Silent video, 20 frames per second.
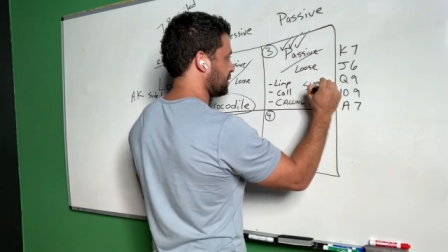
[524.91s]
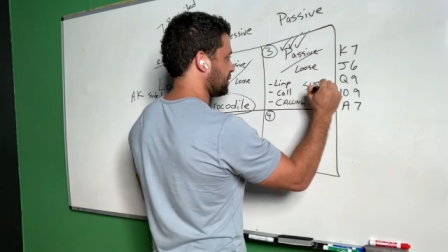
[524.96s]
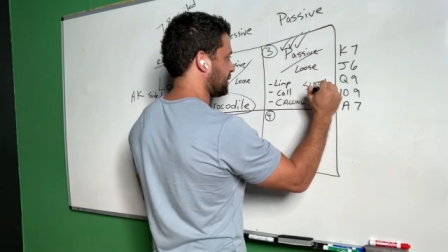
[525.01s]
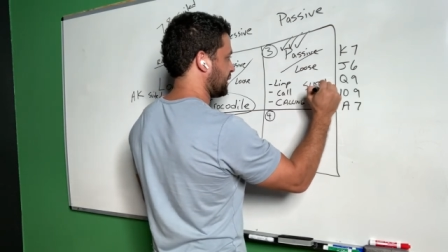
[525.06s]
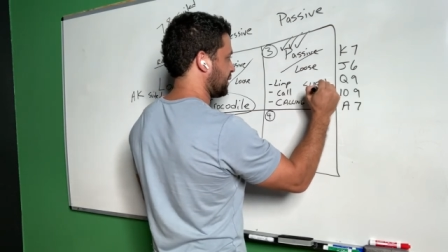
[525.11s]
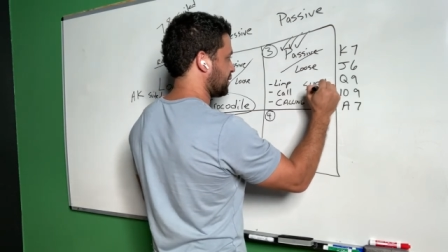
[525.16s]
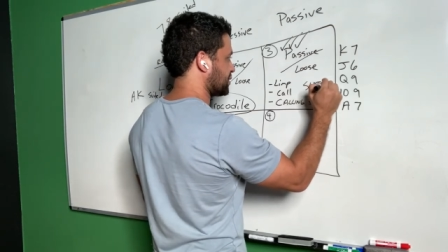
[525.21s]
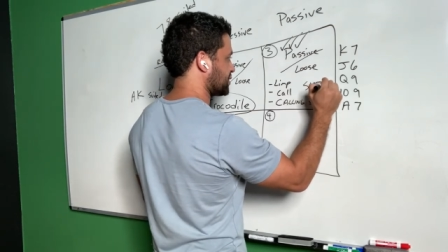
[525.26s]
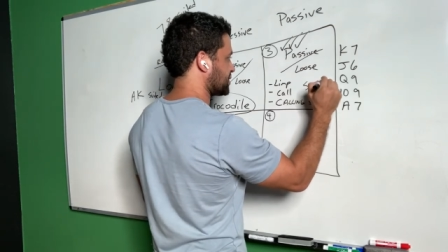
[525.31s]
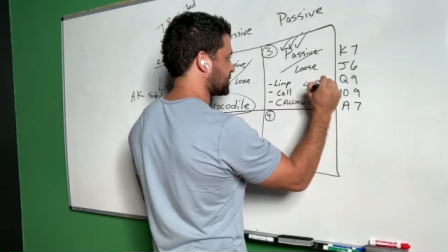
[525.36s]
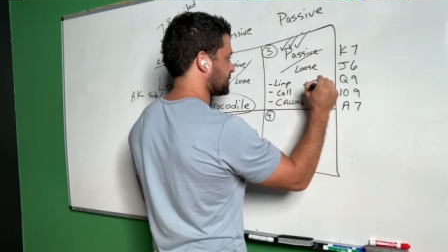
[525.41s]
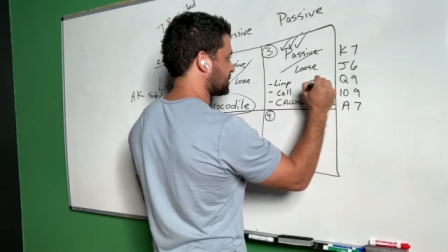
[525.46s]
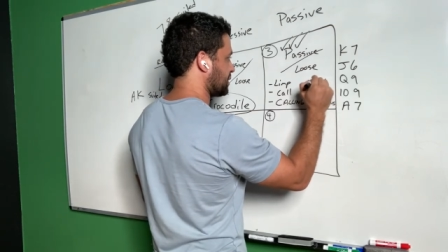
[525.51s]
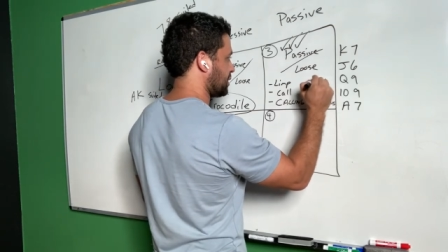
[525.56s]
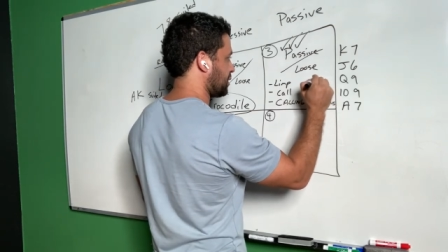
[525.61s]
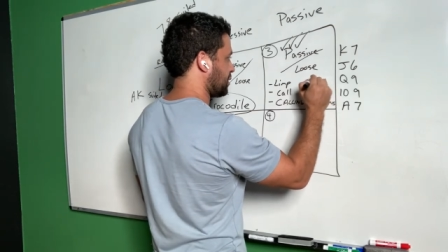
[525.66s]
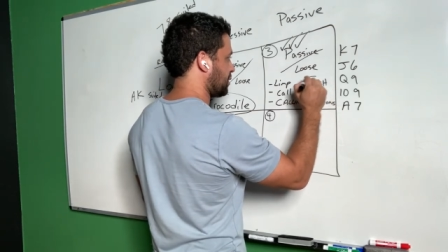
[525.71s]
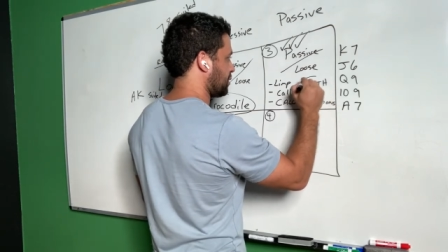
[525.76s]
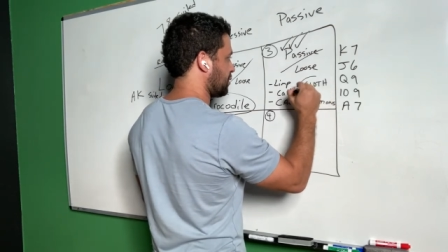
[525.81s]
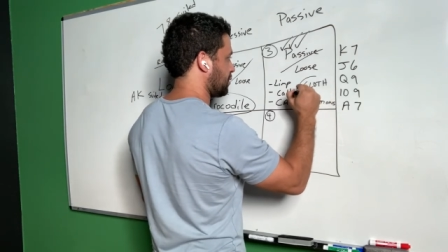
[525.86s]
They're
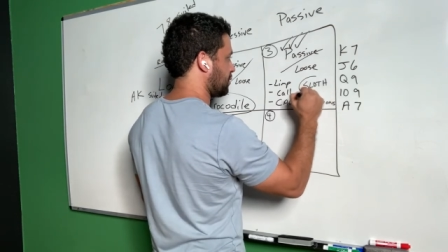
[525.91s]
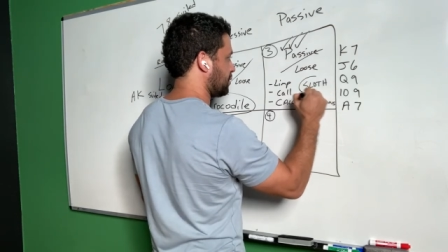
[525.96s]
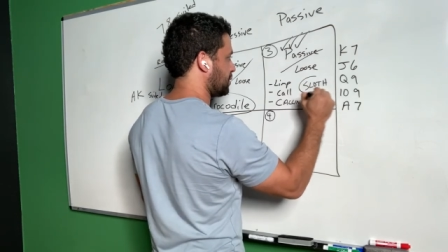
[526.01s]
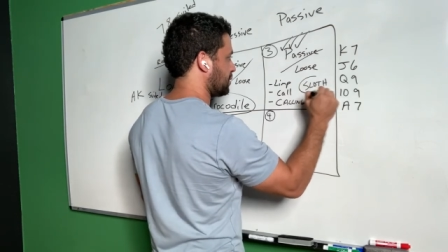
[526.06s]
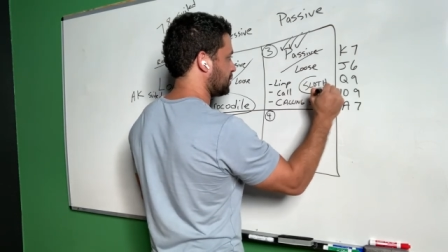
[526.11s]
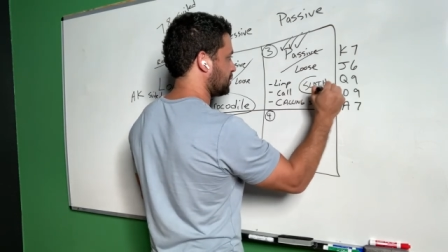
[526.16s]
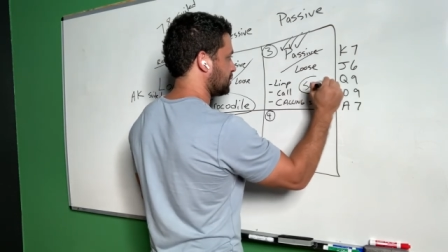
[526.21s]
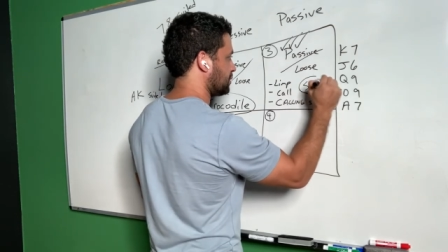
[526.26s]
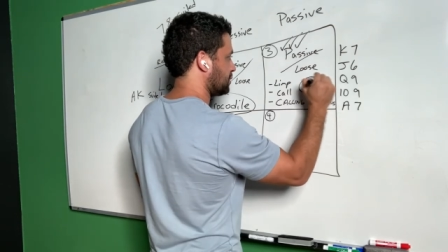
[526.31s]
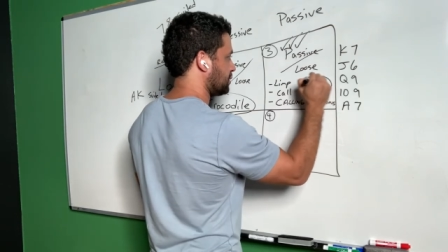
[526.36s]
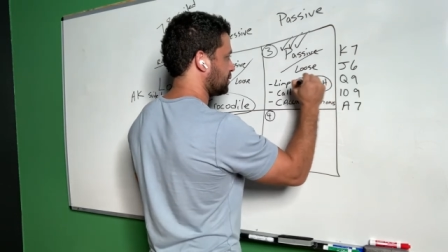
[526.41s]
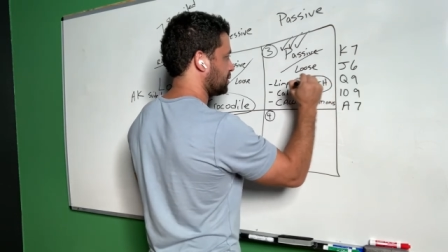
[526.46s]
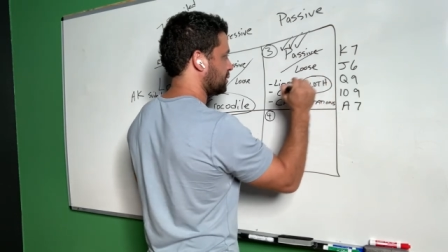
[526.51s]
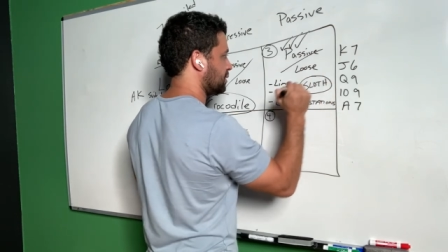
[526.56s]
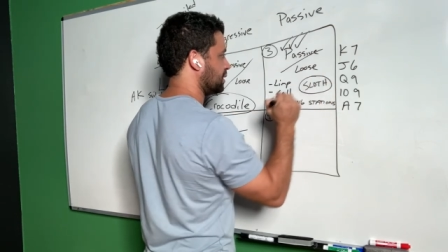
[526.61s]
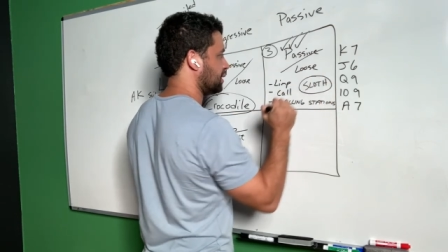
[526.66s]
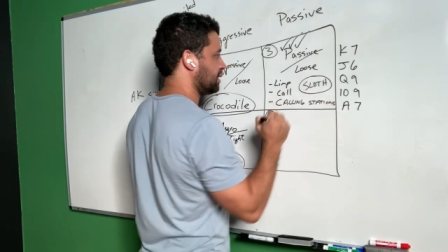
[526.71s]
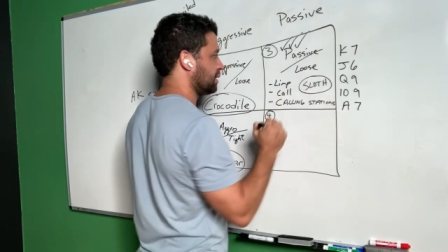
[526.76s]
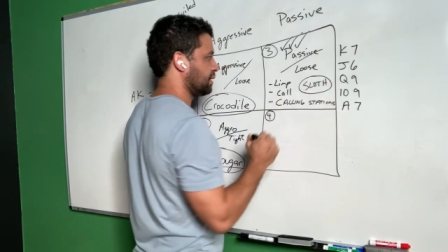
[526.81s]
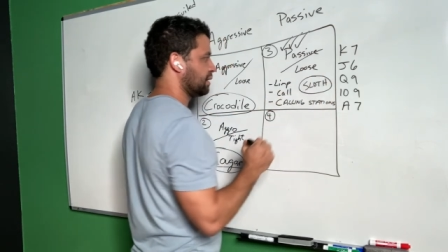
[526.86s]
slow,
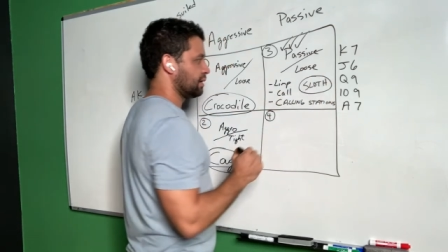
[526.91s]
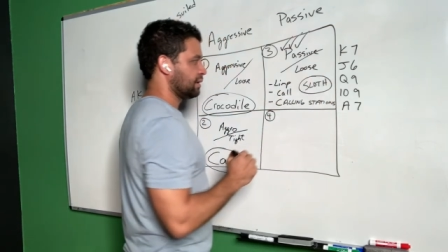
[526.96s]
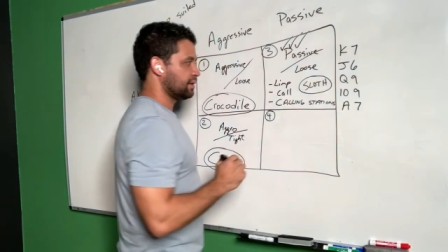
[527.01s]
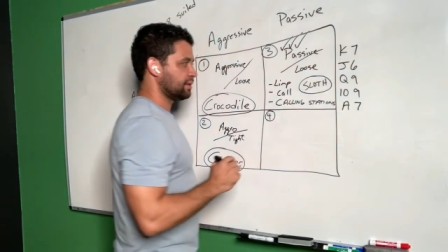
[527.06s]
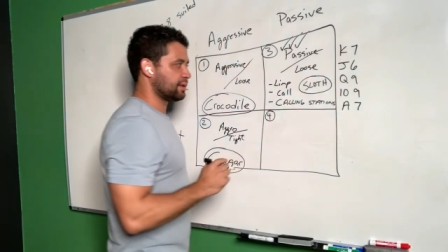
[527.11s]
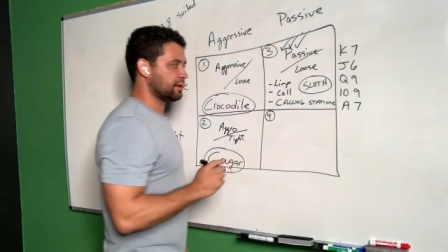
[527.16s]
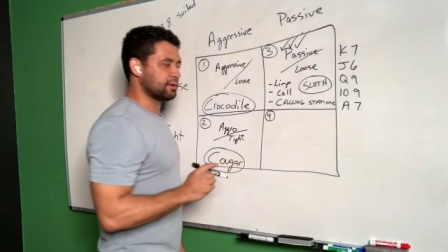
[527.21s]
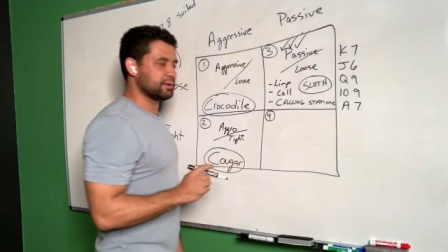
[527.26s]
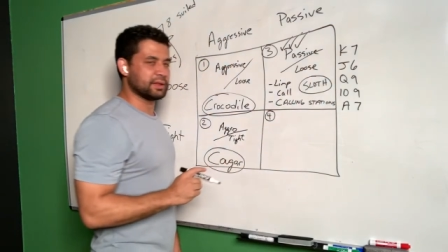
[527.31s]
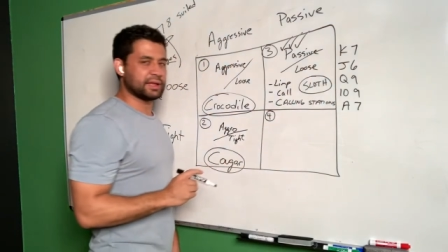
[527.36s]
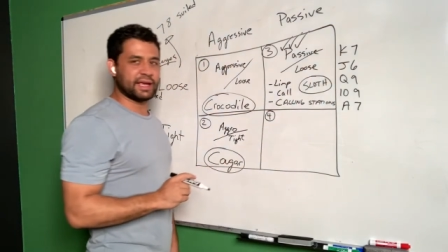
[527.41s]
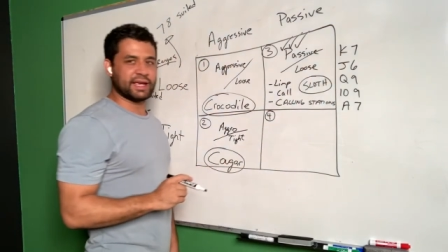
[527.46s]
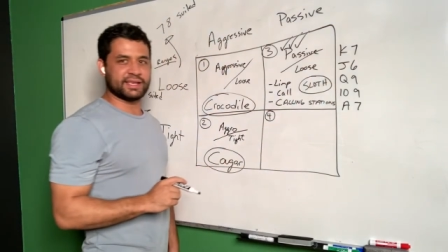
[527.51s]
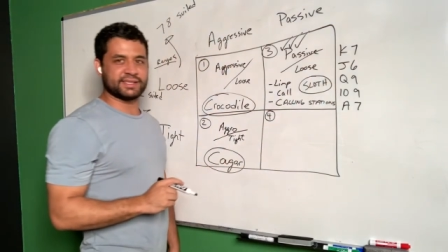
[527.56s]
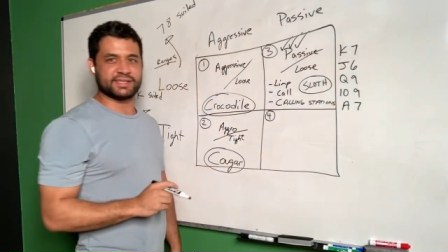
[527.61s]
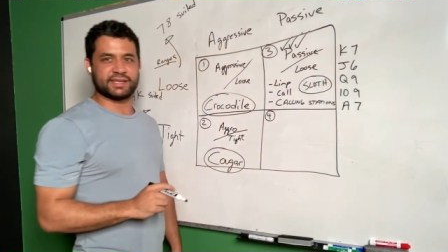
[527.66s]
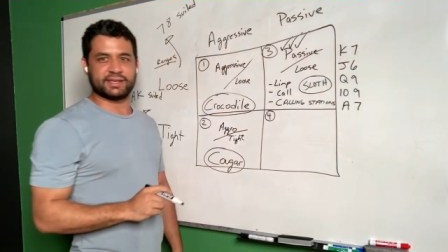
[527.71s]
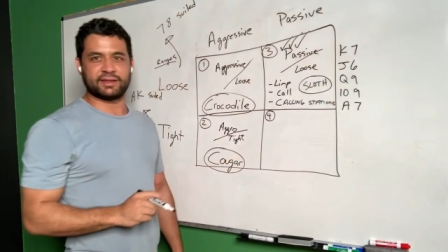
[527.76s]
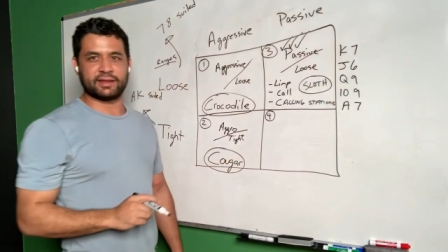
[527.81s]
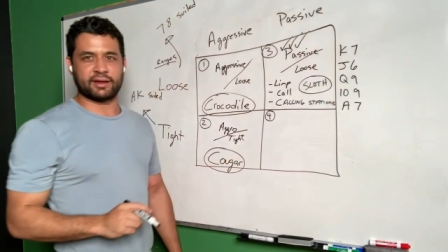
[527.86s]
they're lazy,